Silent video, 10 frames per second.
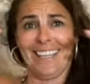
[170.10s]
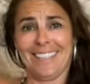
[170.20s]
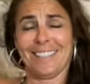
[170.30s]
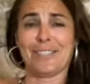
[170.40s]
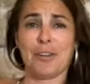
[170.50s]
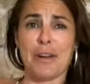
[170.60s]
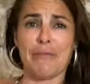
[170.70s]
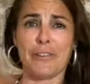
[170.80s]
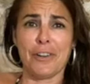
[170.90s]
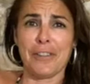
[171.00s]
Sorry
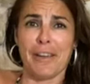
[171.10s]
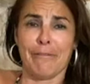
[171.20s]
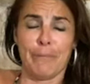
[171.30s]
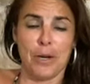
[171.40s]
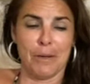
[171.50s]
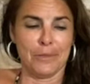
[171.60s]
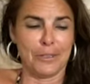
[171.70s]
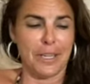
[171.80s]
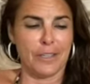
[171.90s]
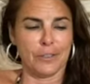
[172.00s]
for all the F-bombs.
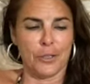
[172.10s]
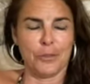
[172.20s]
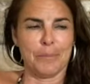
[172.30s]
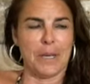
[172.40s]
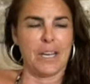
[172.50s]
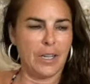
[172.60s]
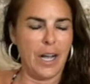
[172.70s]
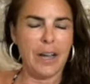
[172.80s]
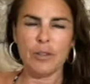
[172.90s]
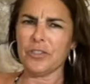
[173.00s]
Okay, I'll tone it back.
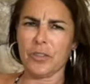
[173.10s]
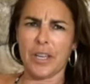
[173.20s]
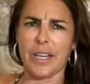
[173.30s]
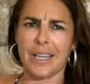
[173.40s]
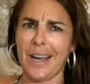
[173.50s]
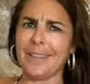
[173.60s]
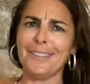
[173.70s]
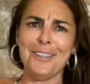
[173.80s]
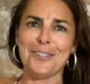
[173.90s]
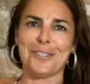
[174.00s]
I was like, I
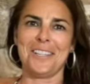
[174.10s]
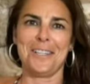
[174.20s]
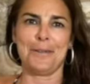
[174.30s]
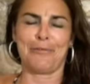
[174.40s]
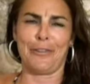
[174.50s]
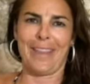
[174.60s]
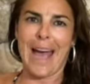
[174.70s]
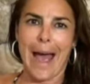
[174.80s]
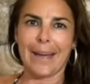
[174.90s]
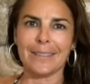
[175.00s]
did not sign up for
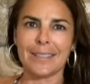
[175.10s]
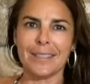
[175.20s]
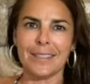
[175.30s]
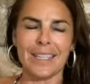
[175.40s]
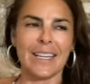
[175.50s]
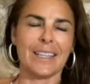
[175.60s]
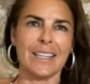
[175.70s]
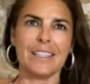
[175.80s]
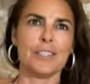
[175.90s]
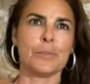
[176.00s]
that. And I
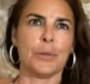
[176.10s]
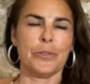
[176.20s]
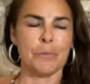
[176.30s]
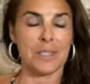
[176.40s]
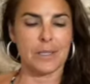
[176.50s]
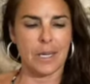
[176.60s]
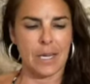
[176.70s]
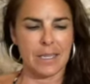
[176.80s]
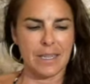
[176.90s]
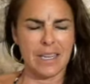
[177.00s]
kind of just put them
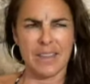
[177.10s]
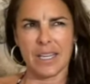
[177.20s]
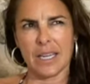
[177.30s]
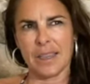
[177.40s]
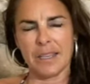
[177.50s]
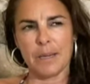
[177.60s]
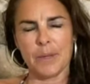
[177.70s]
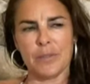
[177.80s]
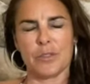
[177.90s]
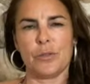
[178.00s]
aside. And then I think
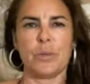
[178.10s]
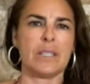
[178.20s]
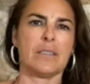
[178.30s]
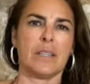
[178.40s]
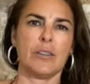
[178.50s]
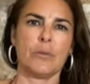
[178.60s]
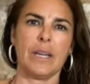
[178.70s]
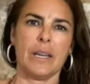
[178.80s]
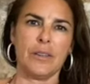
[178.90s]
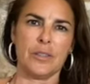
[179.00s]
about 2 weeks later, we
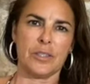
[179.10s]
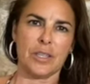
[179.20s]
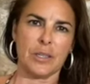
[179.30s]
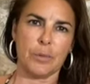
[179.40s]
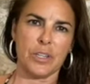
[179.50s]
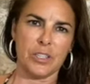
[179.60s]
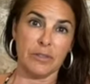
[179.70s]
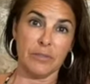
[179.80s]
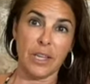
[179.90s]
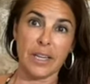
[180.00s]
had her celebration
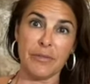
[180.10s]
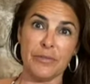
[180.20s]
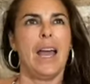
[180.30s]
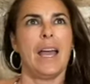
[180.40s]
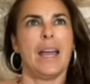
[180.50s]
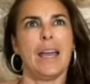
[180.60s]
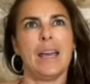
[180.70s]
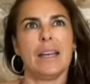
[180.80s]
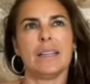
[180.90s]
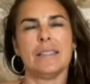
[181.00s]
of life.
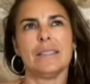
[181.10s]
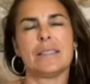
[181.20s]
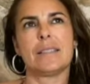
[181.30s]
And